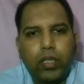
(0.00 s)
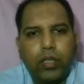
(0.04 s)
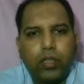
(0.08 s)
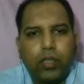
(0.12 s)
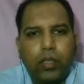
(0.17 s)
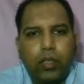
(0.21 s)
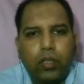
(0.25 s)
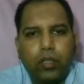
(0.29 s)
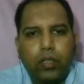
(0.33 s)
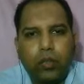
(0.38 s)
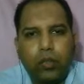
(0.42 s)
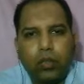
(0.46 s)
are
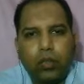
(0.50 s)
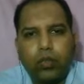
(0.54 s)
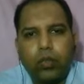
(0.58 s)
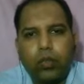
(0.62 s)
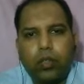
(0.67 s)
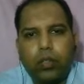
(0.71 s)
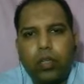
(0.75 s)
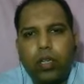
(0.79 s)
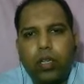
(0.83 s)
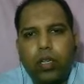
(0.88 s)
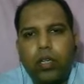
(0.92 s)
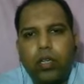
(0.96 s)
used for
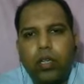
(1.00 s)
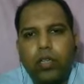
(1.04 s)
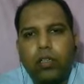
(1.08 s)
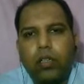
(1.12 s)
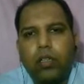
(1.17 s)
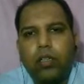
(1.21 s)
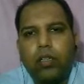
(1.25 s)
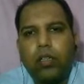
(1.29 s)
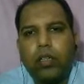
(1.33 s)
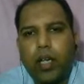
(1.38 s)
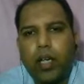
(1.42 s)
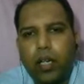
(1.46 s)
clinical,
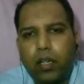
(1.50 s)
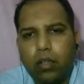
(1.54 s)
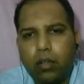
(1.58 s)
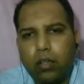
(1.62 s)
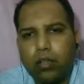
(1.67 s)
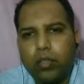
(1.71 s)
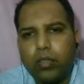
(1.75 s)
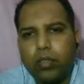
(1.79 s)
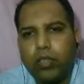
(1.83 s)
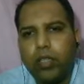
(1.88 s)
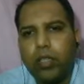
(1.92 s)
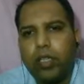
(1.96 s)

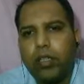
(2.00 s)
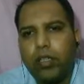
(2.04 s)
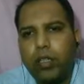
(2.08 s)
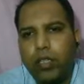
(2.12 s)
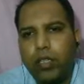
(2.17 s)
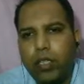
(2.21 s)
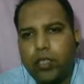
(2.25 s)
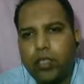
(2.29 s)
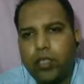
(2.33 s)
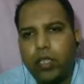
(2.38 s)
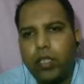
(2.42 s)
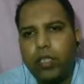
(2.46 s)
diagnostic,
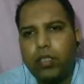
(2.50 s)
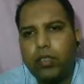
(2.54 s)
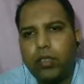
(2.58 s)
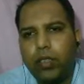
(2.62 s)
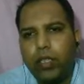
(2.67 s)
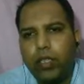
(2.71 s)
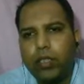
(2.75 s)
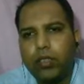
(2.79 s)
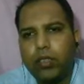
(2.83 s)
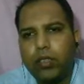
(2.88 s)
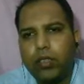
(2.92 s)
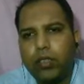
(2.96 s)
teaching,
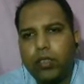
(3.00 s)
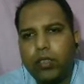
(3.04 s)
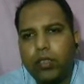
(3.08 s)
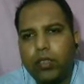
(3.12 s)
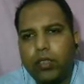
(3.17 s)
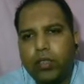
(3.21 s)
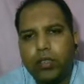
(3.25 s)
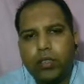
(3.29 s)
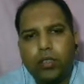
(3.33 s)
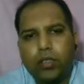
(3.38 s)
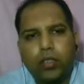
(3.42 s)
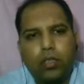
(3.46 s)
research,
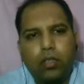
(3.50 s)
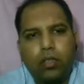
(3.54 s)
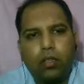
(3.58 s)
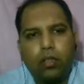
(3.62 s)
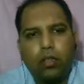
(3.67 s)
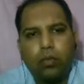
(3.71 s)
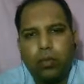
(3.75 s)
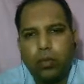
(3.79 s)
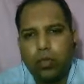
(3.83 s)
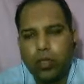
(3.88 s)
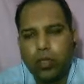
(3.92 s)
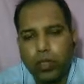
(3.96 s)
or
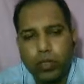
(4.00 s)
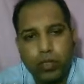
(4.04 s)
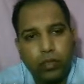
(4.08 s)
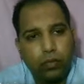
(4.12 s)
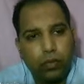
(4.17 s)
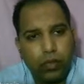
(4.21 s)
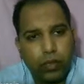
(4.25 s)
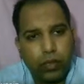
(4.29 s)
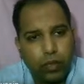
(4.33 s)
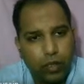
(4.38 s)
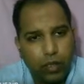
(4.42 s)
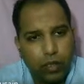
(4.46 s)
production
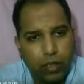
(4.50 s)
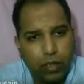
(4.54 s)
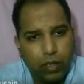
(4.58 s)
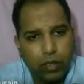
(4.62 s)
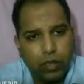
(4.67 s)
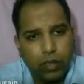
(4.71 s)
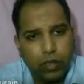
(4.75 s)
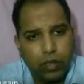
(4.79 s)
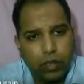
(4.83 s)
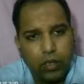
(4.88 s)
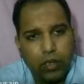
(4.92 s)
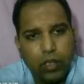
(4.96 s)
facilities.
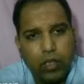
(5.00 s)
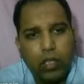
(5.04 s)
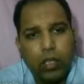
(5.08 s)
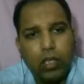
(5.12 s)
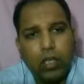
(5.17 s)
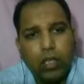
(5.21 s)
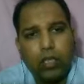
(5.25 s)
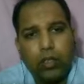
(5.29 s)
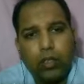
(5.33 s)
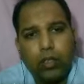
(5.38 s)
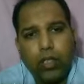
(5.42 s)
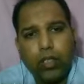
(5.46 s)

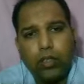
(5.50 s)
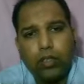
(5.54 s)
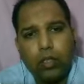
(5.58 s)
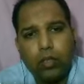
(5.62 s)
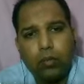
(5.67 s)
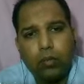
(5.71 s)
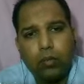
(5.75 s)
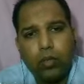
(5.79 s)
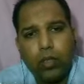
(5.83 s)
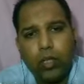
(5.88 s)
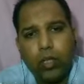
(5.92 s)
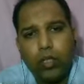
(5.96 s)
These
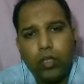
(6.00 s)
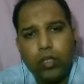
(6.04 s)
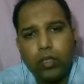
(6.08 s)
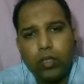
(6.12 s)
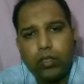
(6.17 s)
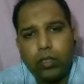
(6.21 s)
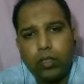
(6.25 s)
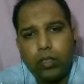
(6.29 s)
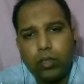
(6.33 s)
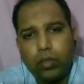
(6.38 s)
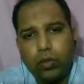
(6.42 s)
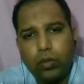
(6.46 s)

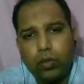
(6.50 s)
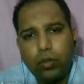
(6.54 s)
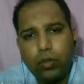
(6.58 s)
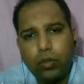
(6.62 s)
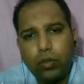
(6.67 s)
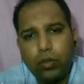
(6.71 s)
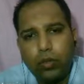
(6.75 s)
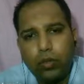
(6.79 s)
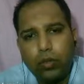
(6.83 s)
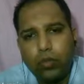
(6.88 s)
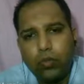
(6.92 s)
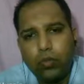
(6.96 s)
laboratories are
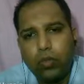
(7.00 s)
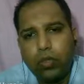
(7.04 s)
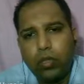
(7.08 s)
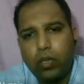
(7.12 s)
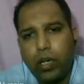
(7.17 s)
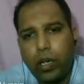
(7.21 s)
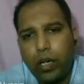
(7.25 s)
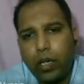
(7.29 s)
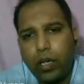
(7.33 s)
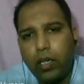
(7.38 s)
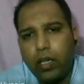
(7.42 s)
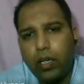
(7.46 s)
used for
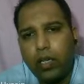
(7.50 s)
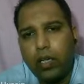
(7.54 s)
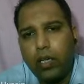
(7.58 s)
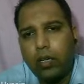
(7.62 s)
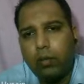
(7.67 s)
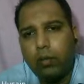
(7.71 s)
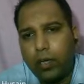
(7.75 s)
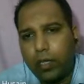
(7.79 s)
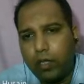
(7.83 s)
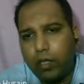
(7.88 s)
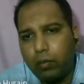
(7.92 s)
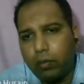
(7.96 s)
handling and
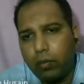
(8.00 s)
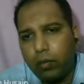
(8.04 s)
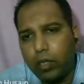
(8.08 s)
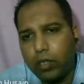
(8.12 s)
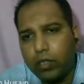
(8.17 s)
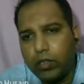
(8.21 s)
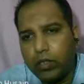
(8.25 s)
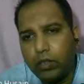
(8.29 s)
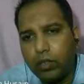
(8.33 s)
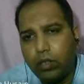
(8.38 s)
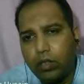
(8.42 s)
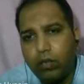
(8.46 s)

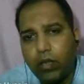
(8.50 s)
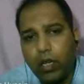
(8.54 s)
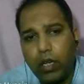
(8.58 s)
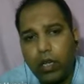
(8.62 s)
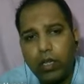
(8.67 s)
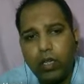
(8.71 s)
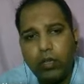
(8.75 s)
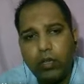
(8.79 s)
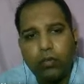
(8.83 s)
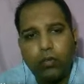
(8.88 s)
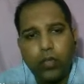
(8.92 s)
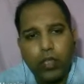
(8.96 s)
manipulation of
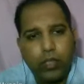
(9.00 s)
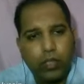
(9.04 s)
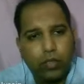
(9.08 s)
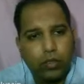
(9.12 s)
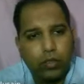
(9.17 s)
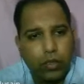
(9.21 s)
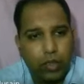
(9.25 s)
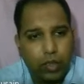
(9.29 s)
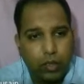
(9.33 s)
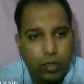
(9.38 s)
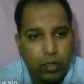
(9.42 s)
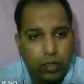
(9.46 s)
highly infectious
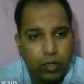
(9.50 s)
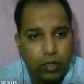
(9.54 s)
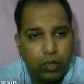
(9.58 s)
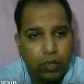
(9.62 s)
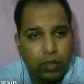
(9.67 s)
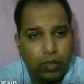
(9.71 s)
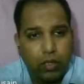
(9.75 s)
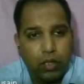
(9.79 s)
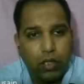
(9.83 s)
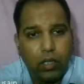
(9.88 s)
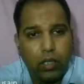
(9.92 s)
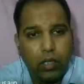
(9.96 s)
agents
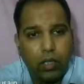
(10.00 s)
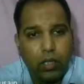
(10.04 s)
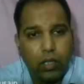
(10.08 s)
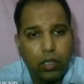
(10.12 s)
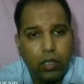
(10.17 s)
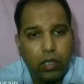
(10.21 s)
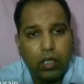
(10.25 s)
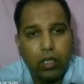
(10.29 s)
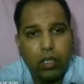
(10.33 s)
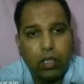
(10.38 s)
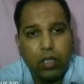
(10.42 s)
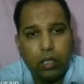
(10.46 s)

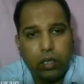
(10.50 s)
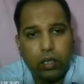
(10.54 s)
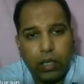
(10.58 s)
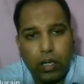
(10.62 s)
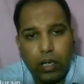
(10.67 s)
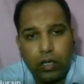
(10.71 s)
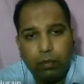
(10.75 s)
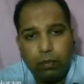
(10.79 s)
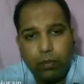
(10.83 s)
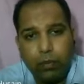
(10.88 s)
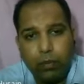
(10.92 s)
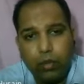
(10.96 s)
that
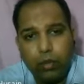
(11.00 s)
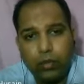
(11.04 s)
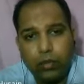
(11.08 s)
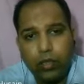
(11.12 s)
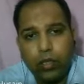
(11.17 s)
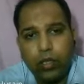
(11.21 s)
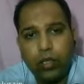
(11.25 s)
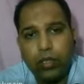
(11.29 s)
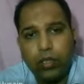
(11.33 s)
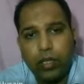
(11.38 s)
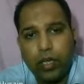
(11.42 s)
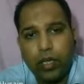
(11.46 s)
cause
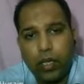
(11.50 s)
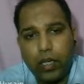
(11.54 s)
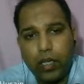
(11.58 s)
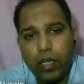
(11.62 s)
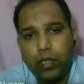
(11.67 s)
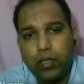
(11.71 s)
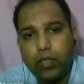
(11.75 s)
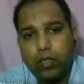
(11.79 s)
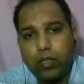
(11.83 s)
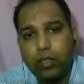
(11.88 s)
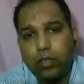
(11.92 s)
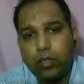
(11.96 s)
a direct,
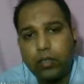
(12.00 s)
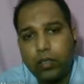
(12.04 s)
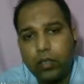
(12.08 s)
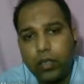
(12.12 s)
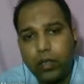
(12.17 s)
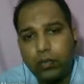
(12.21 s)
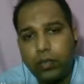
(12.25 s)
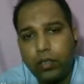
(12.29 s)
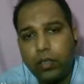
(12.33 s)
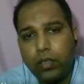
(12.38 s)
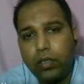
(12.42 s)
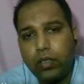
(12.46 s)

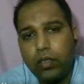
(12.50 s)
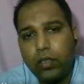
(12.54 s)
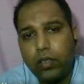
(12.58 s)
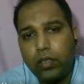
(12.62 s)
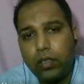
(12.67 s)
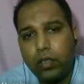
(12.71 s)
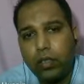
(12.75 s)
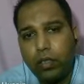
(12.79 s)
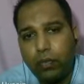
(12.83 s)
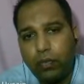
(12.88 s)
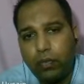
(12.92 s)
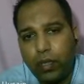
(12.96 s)
severe
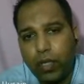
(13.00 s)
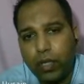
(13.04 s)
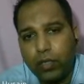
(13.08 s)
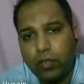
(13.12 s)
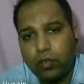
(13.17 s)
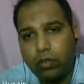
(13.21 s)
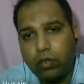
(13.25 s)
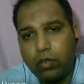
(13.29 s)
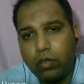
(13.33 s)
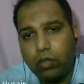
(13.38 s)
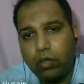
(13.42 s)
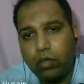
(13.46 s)

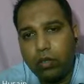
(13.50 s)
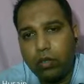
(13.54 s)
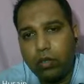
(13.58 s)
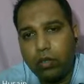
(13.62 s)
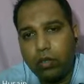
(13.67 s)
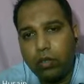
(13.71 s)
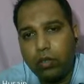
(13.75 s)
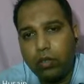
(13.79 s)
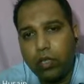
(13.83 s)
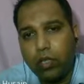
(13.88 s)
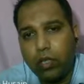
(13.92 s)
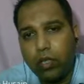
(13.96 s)
effects on the
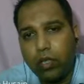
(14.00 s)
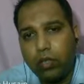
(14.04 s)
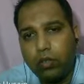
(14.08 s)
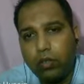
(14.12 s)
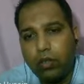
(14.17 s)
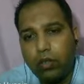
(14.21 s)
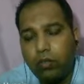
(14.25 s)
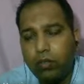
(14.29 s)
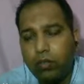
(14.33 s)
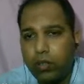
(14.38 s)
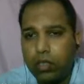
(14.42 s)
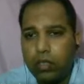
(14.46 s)
health of
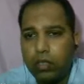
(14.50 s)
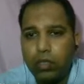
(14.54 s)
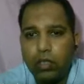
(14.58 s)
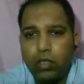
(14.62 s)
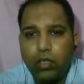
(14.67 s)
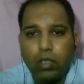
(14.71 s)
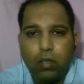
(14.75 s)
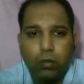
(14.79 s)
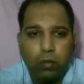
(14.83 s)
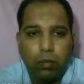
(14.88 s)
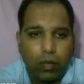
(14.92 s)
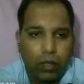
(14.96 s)
the
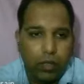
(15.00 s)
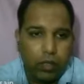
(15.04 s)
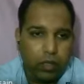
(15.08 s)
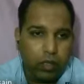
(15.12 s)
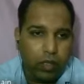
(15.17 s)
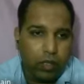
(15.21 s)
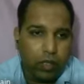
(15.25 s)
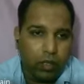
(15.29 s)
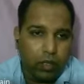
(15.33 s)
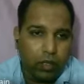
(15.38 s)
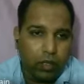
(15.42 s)
personnel.